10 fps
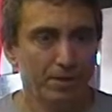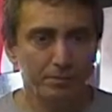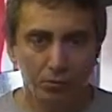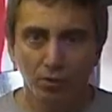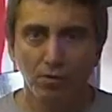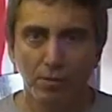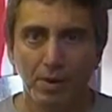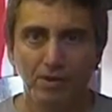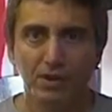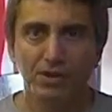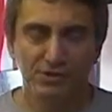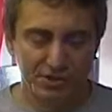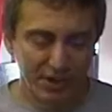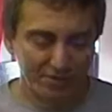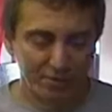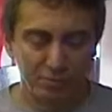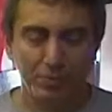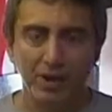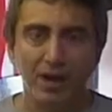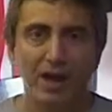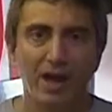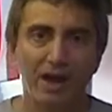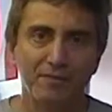and poor Americans have to uh -huh.